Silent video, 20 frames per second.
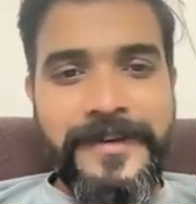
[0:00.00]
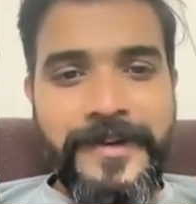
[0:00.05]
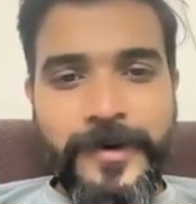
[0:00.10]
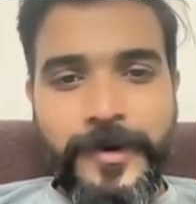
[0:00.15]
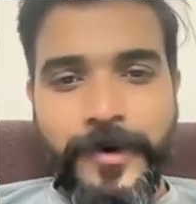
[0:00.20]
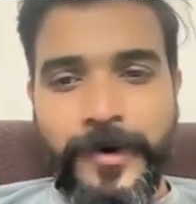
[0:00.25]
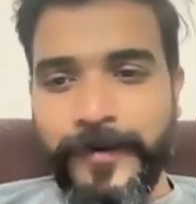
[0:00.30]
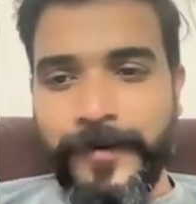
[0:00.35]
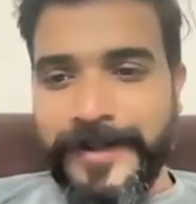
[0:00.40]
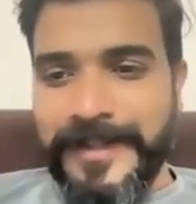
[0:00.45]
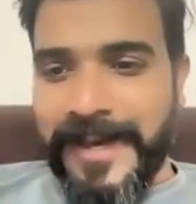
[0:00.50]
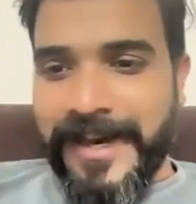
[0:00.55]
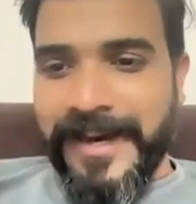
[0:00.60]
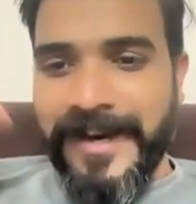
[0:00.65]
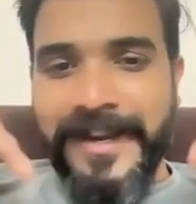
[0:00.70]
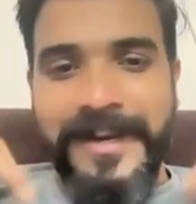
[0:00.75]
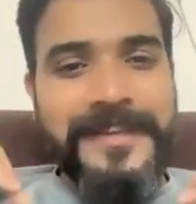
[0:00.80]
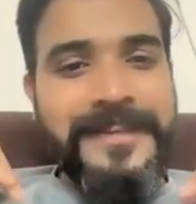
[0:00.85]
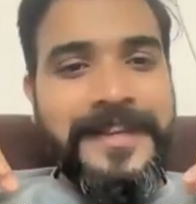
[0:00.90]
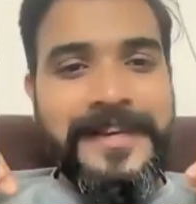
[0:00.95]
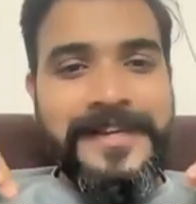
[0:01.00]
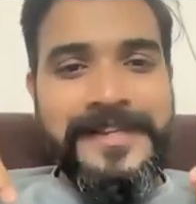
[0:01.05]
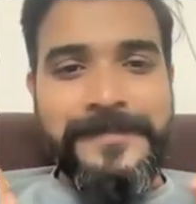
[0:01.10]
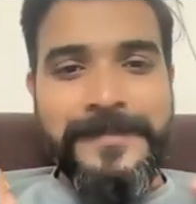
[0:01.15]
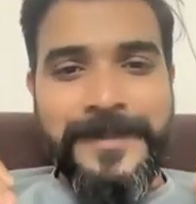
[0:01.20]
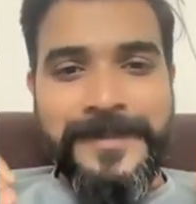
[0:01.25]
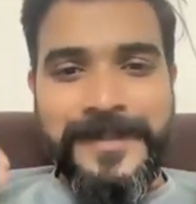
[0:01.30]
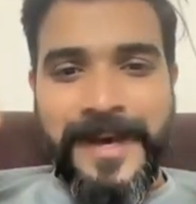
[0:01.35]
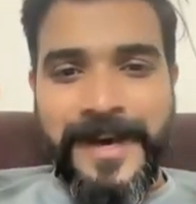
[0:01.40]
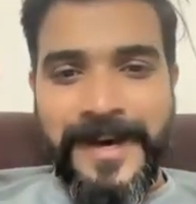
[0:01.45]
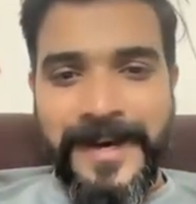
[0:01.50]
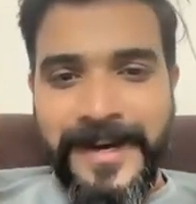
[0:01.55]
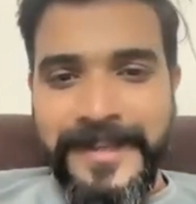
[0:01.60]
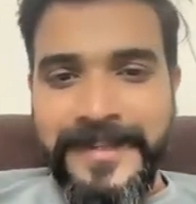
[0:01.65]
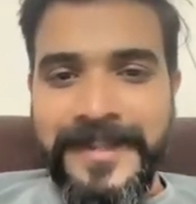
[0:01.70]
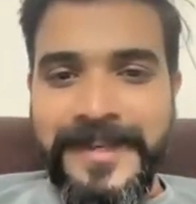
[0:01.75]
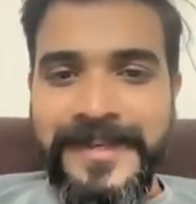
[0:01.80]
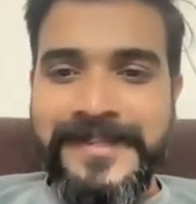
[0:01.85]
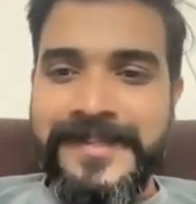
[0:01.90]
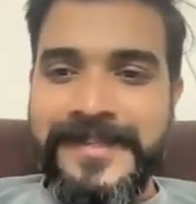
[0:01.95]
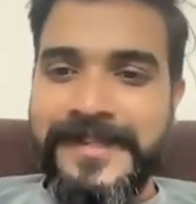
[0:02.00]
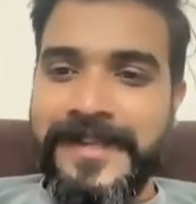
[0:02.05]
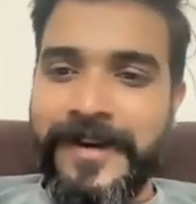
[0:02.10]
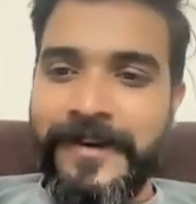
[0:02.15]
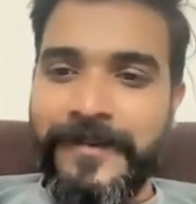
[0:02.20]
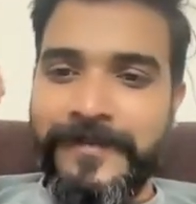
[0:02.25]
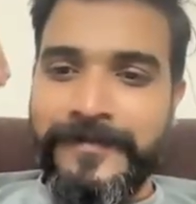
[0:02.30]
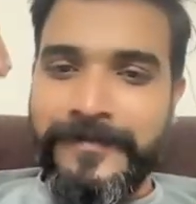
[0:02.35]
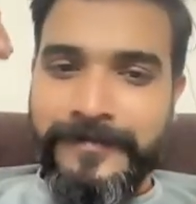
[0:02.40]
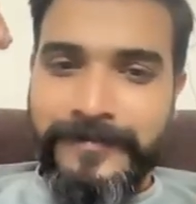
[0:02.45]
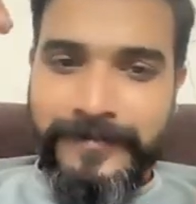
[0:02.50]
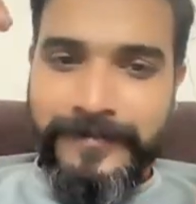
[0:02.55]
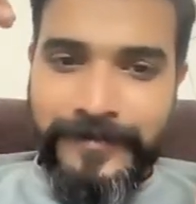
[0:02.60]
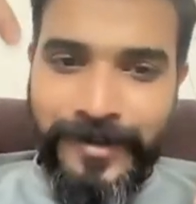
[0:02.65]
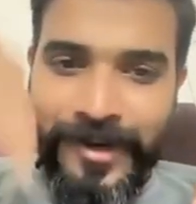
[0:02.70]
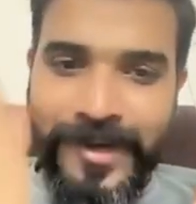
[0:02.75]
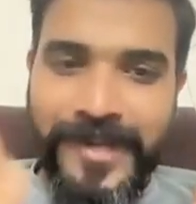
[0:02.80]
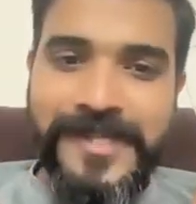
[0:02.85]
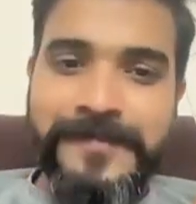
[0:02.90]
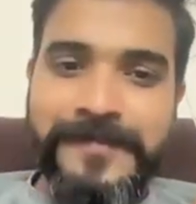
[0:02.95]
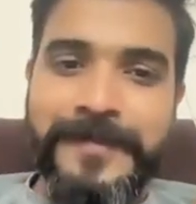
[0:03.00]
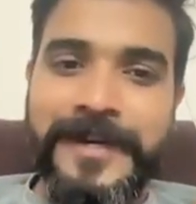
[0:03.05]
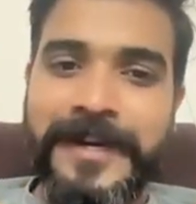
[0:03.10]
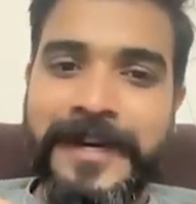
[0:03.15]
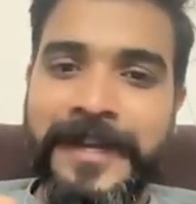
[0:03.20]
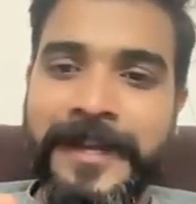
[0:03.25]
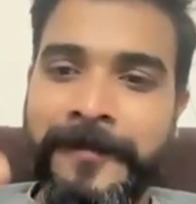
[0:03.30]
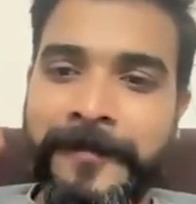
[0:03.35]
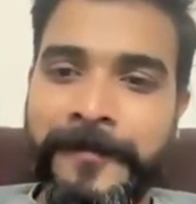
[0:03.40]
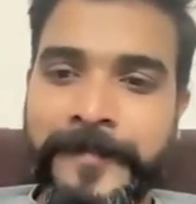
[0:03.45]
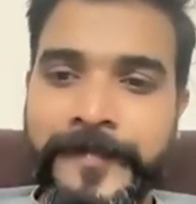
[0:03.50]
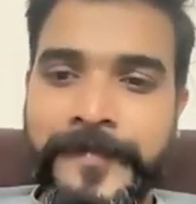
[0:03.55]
go with our ethics, because our ethics is around trust building.